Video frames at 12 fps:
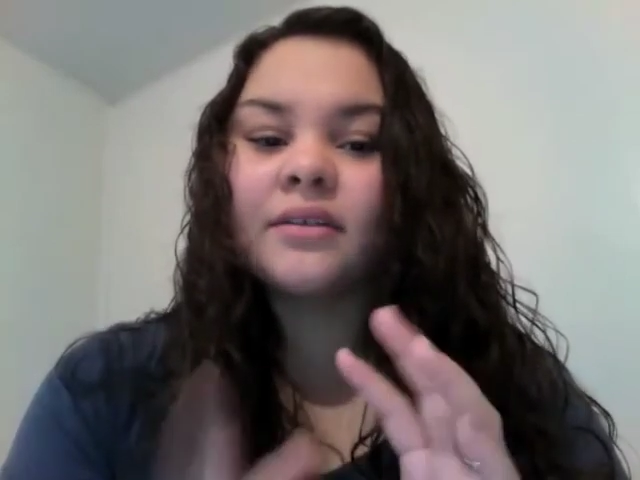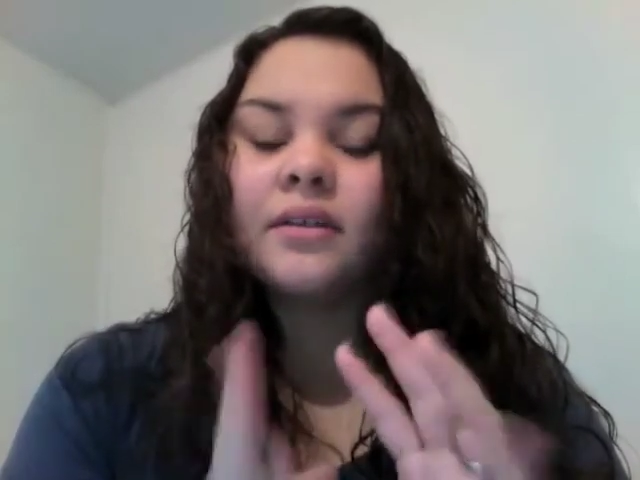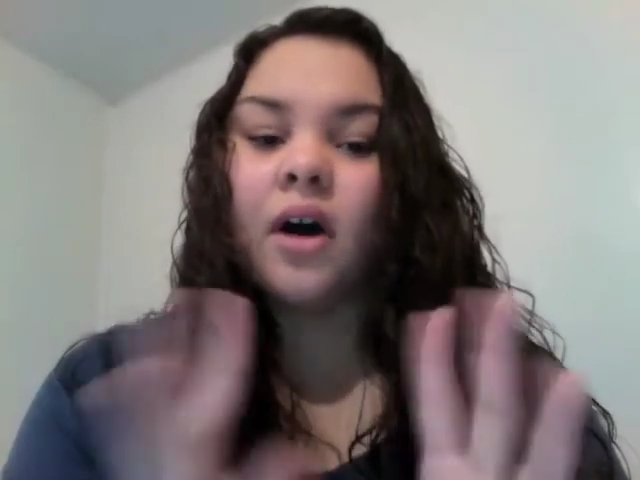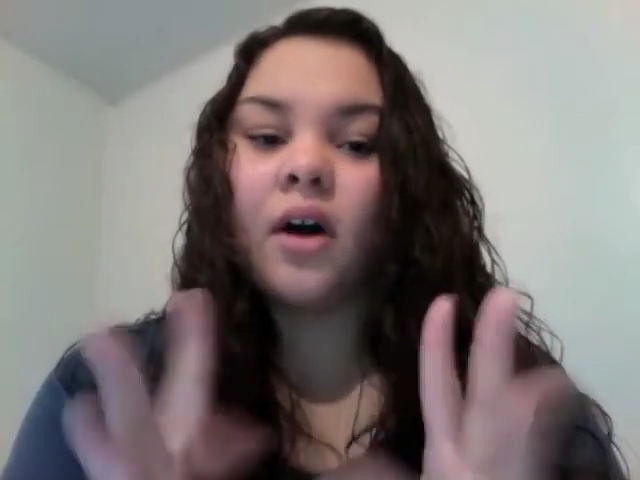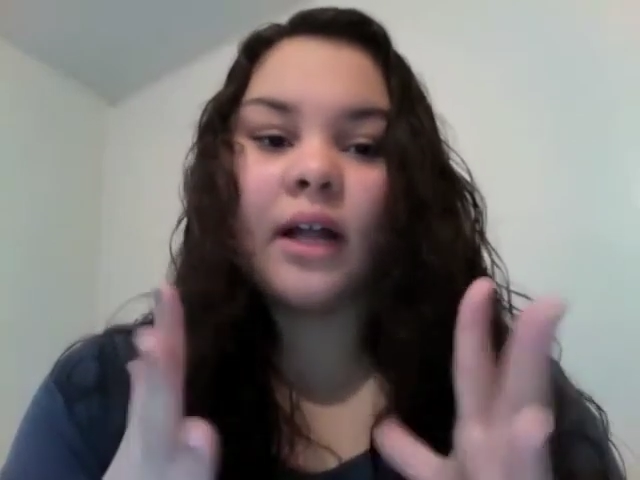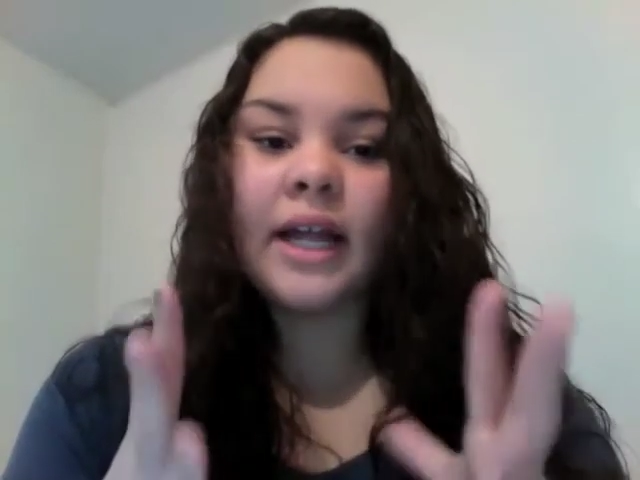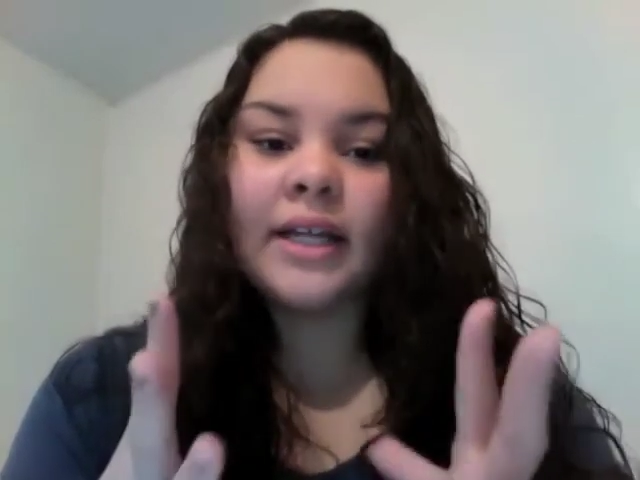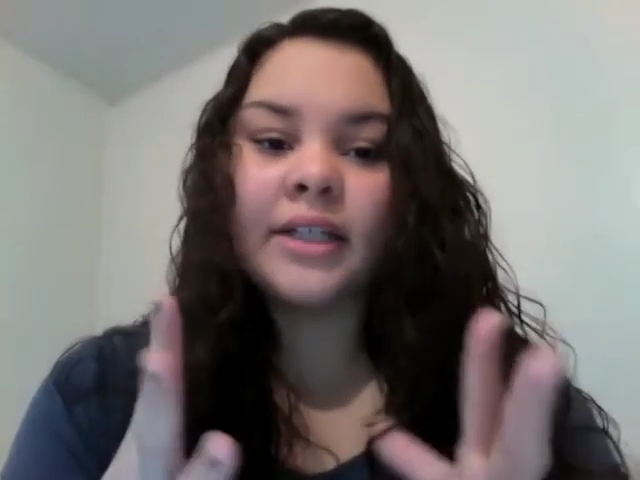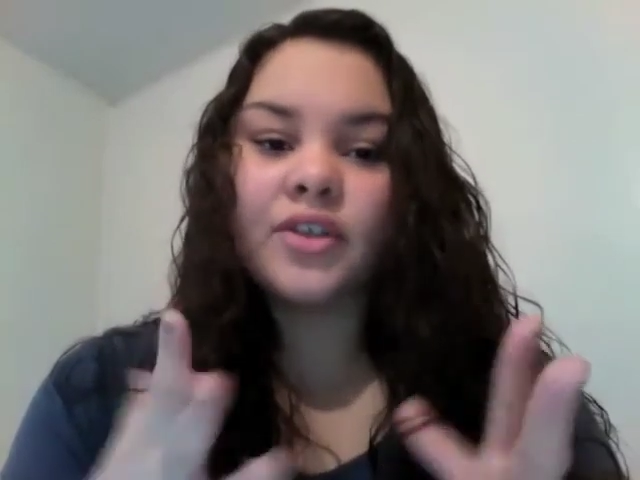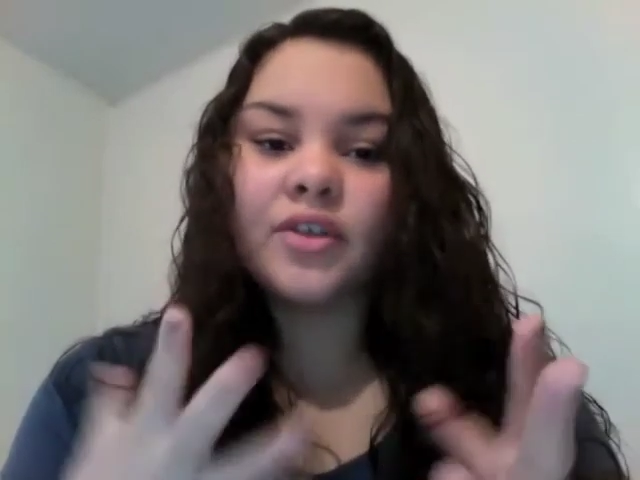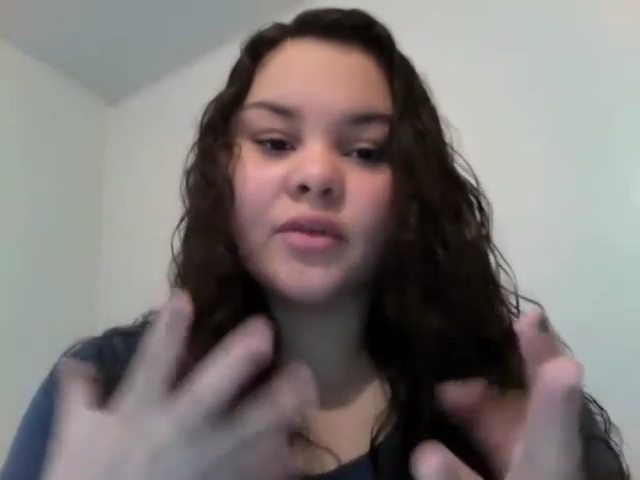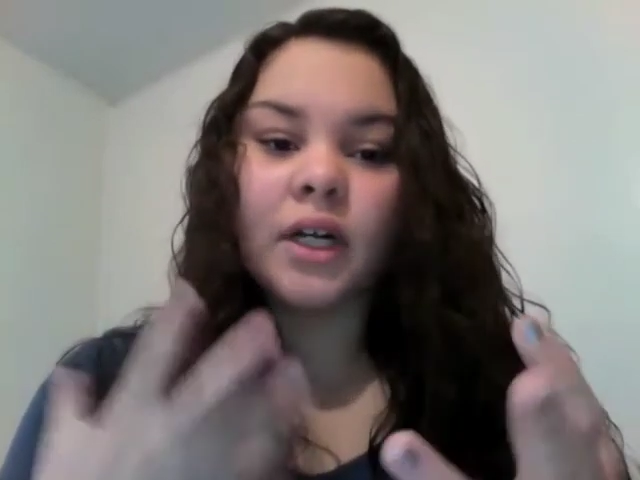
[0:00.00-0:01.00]
all
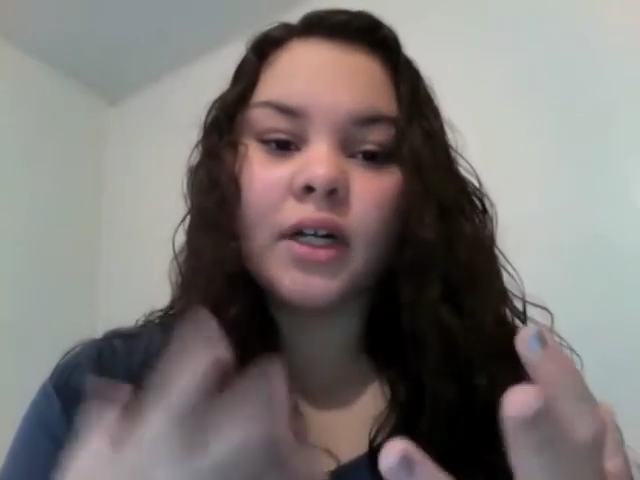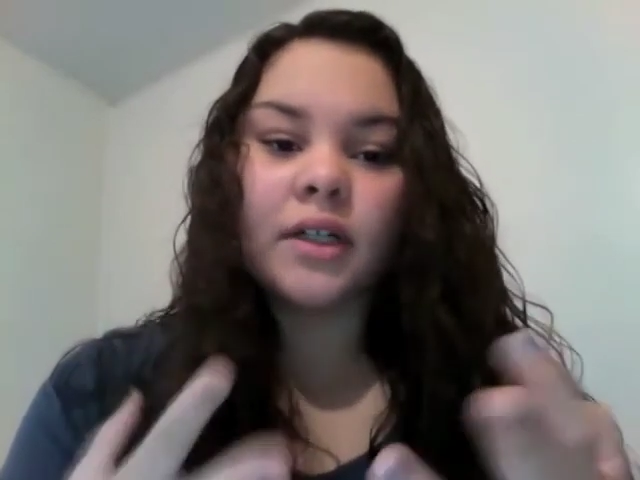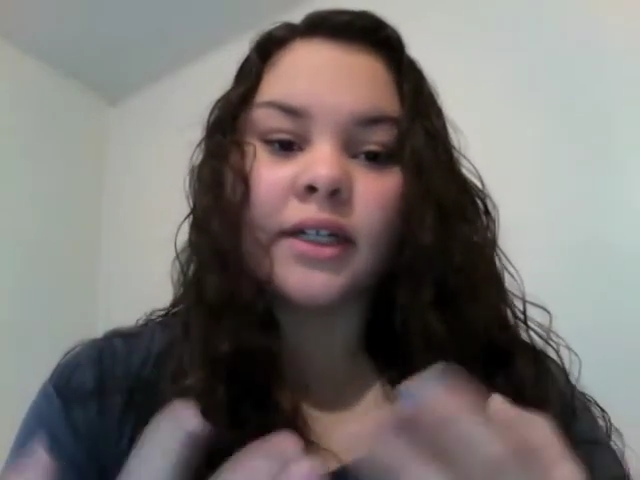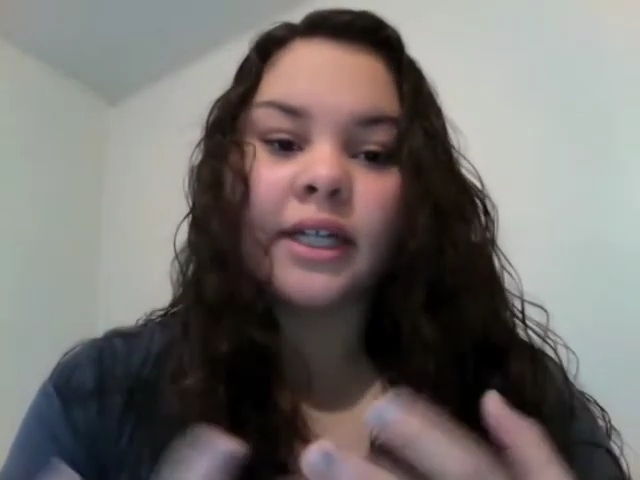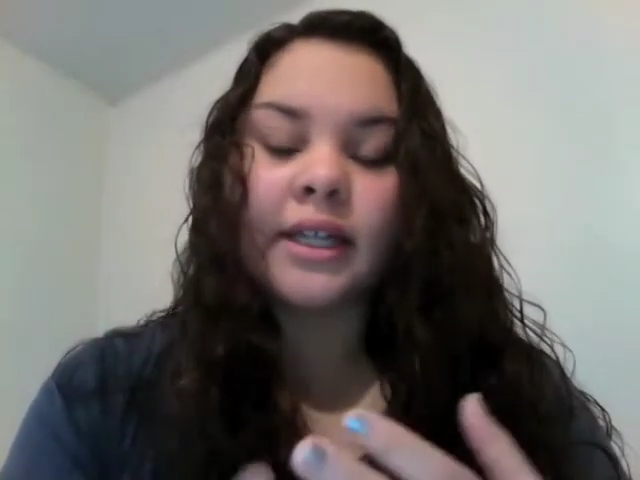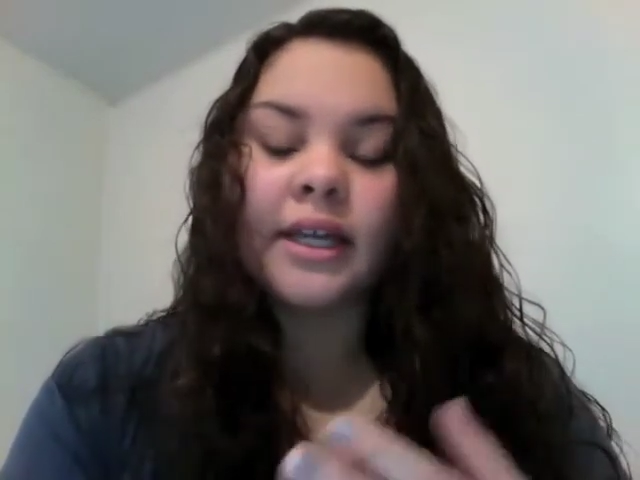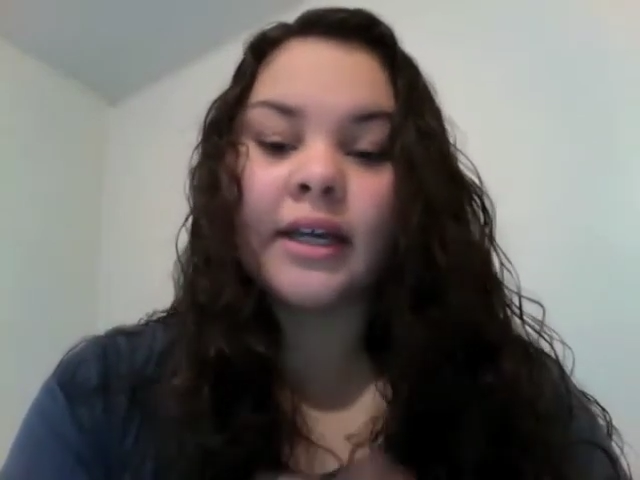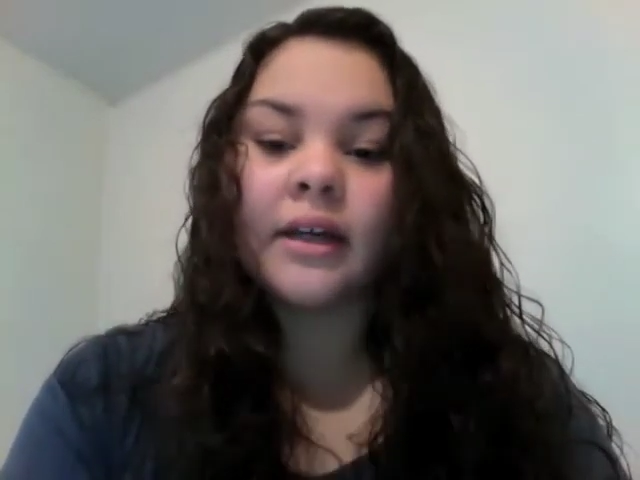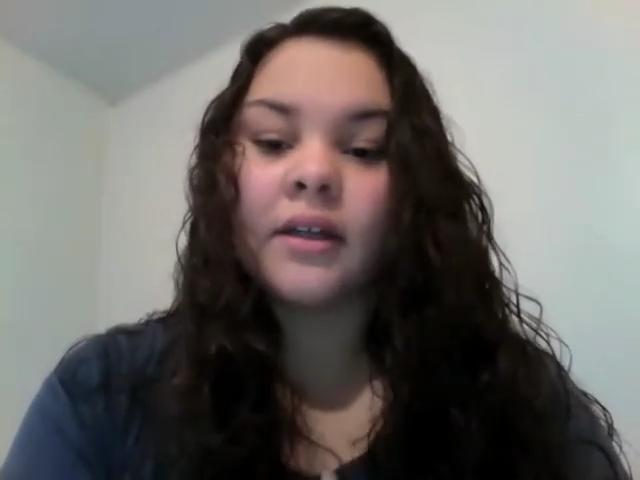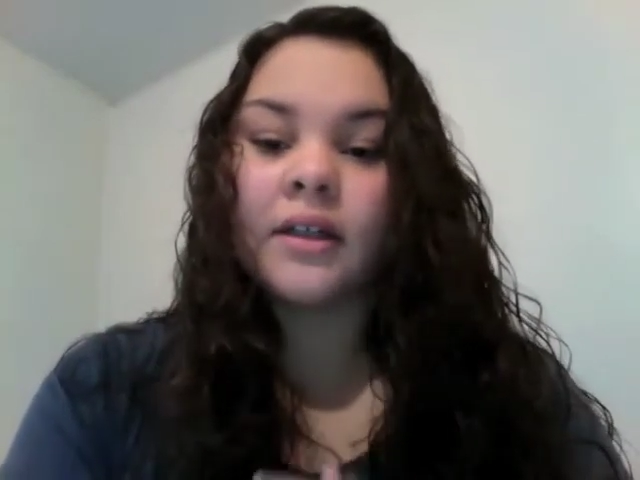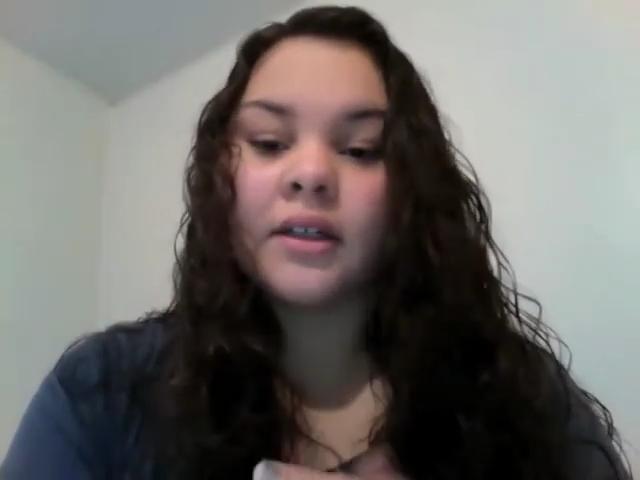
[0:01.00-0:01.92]
edge or rock or anything.